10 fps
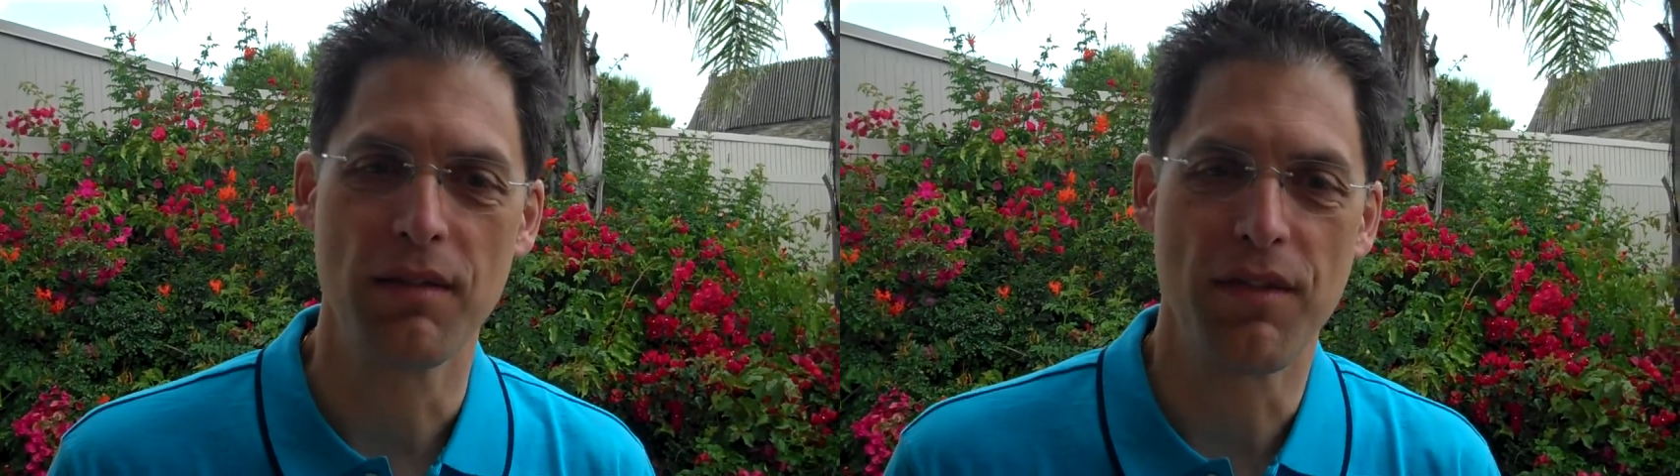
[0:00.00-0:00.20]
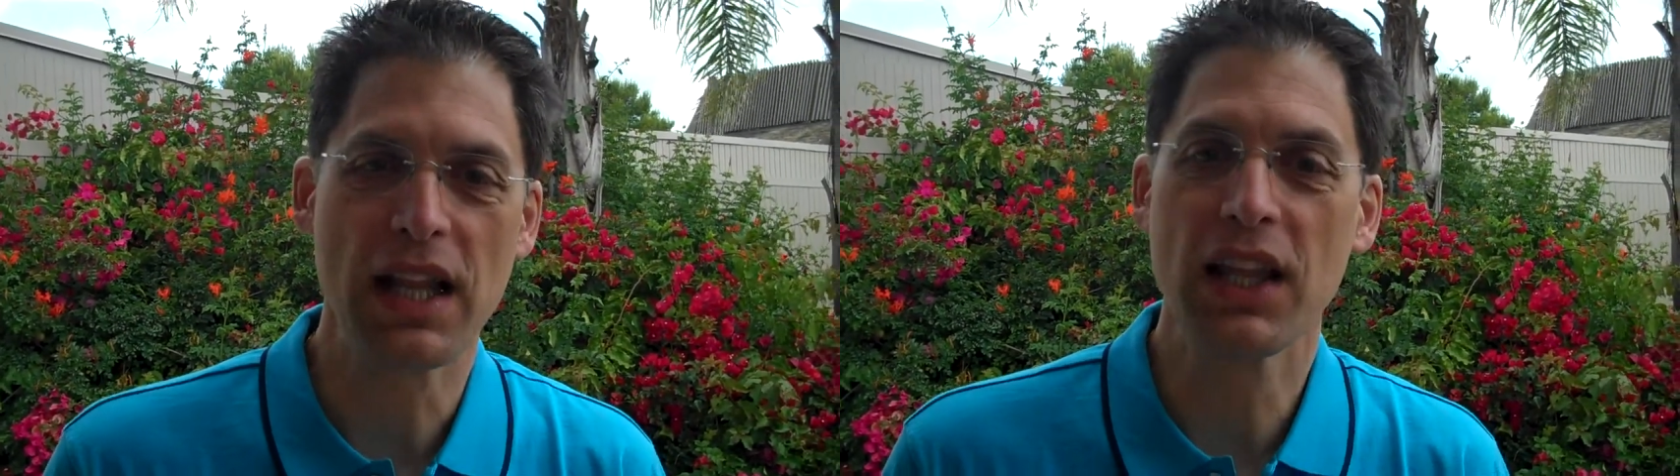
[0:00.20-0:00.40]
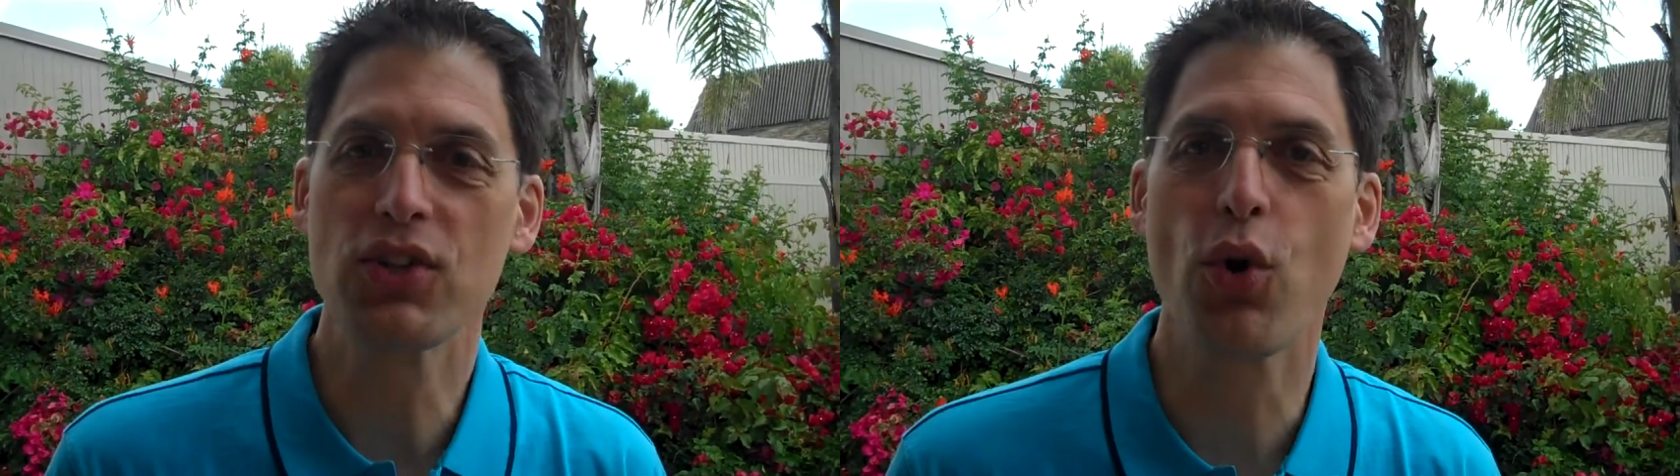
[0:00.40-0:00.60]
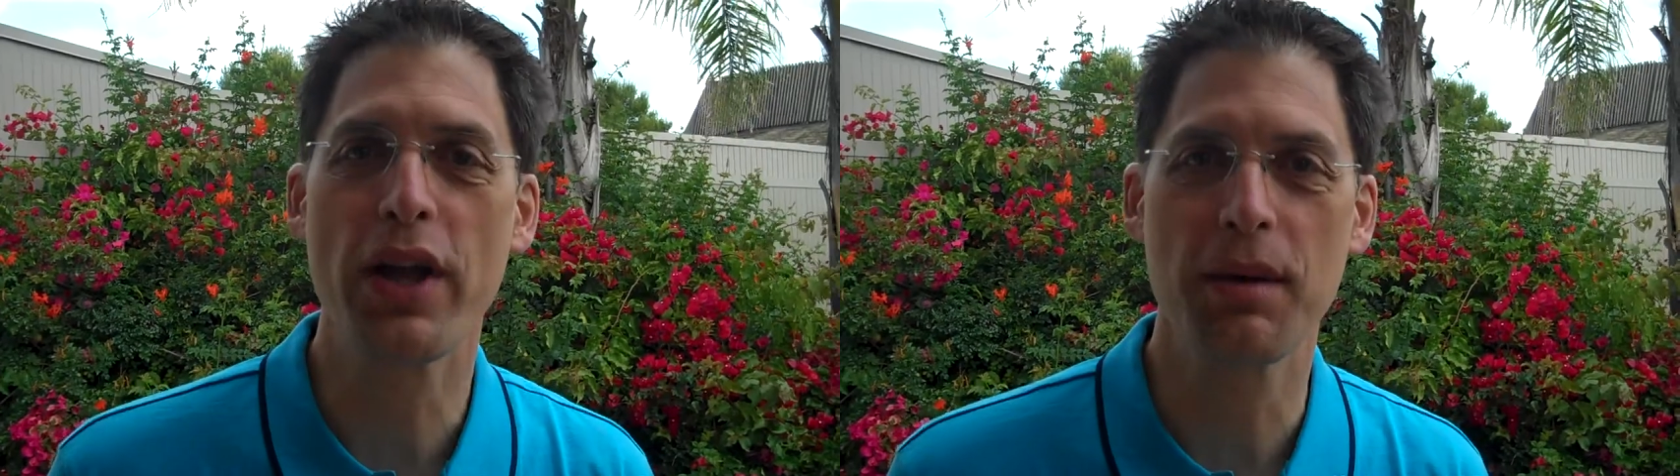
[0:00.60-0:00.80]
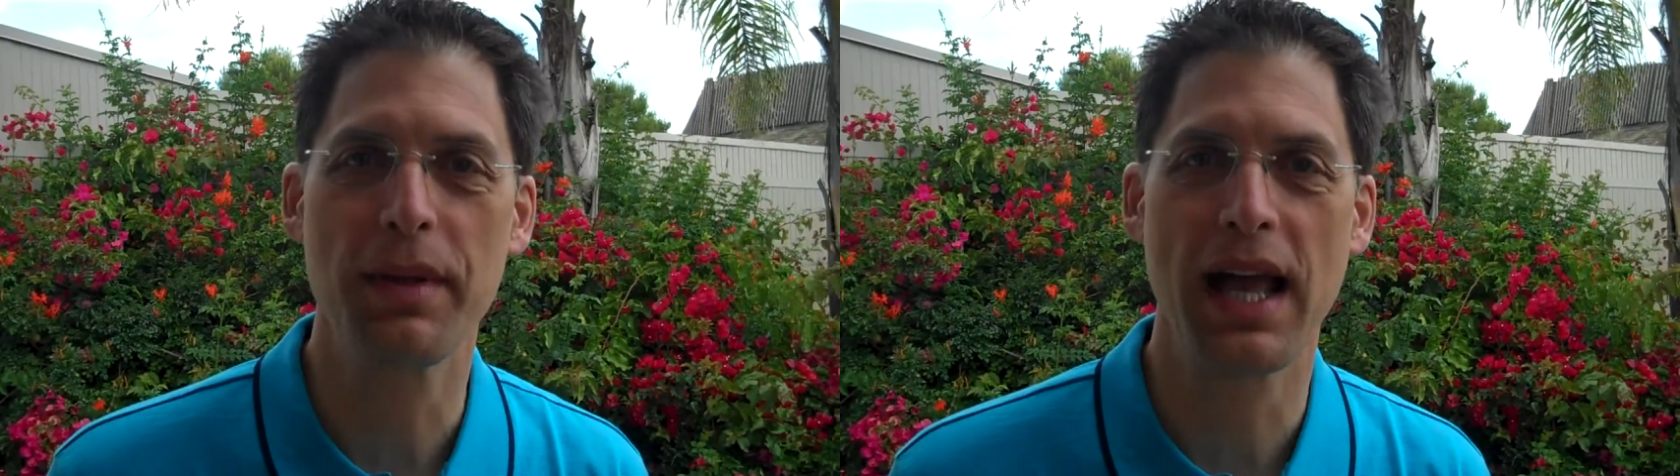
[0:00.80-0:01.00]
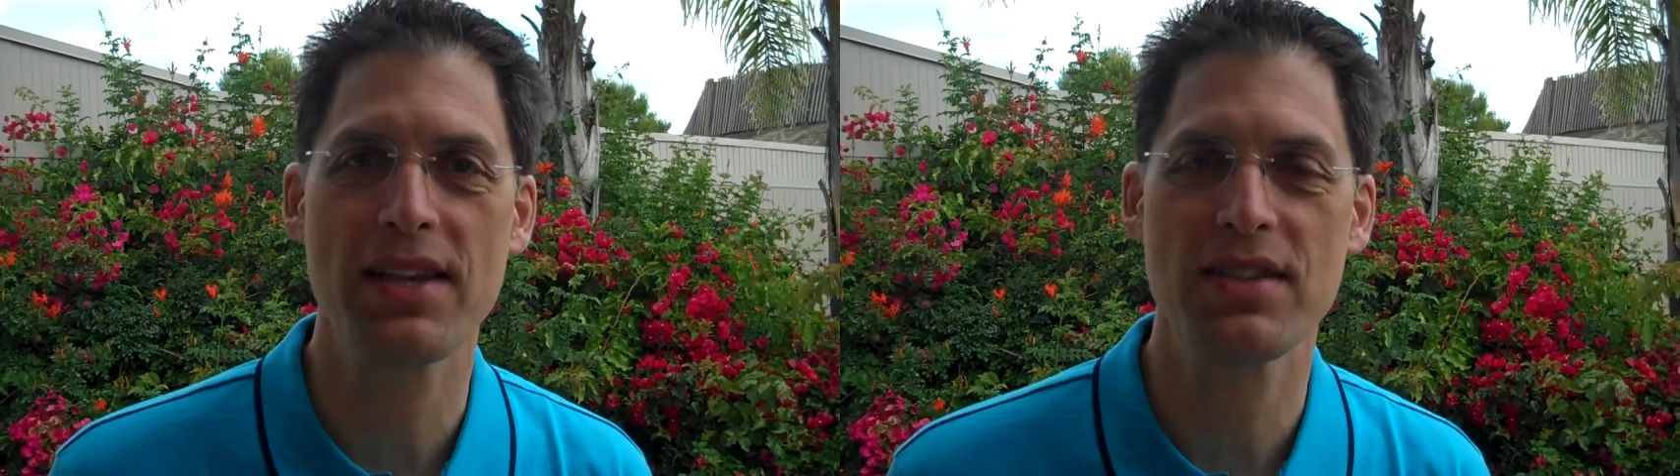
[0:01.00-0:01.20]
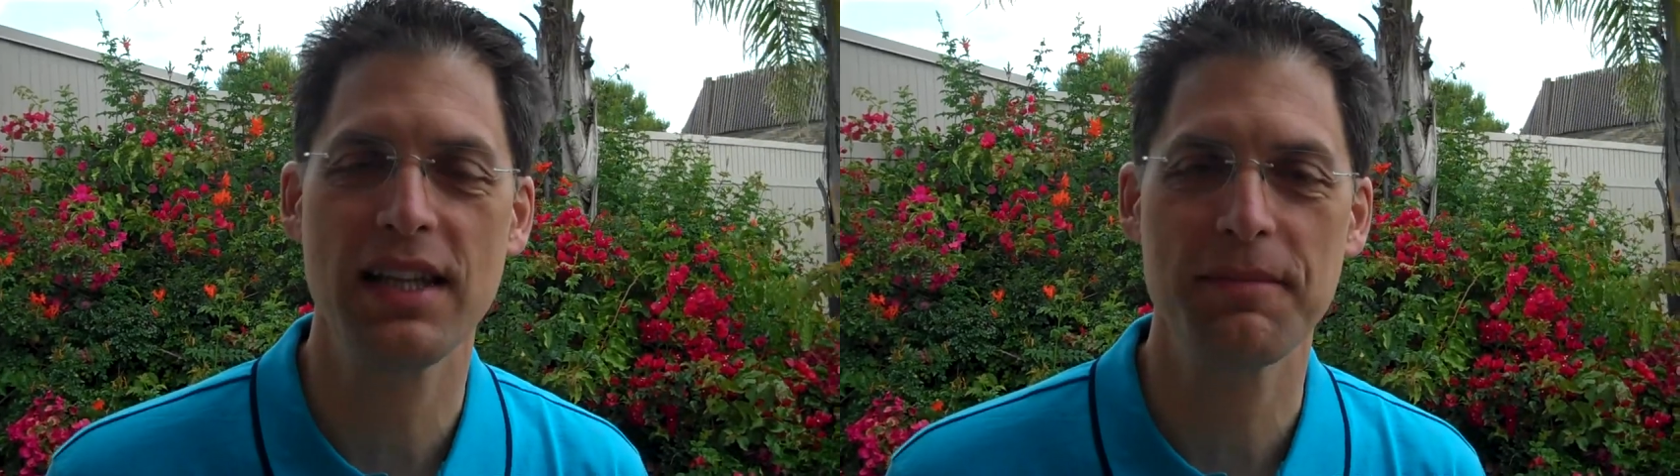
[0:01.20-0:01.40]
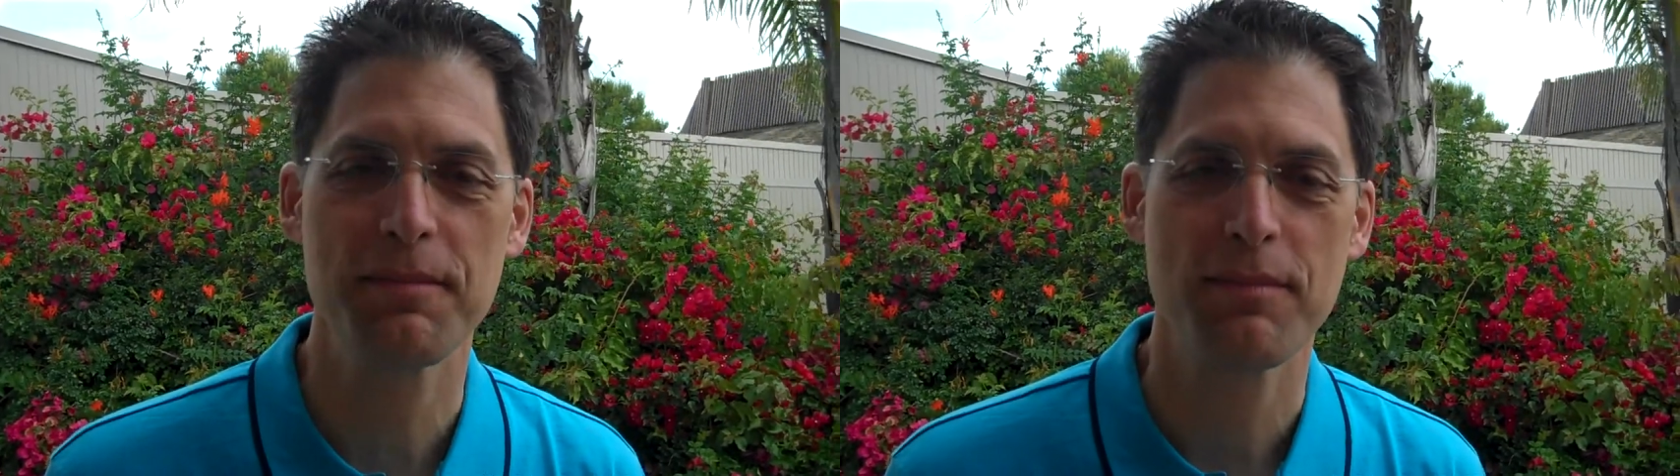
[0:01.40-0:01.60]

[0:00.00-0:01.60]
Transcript: ventilatory capacity.